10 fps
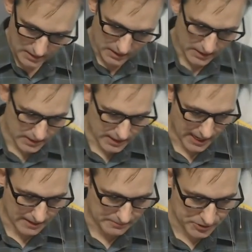He
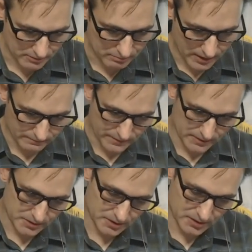captured
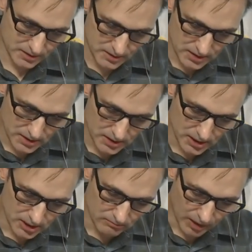Memphis,
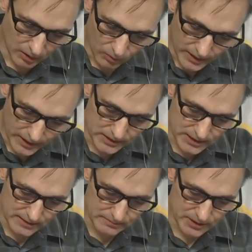but when he
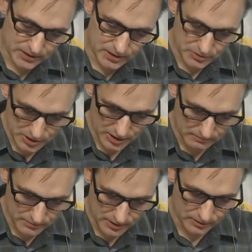attempted to
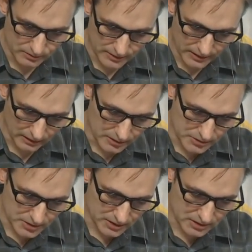subdue
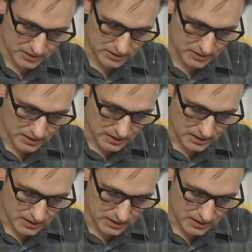Eleusis,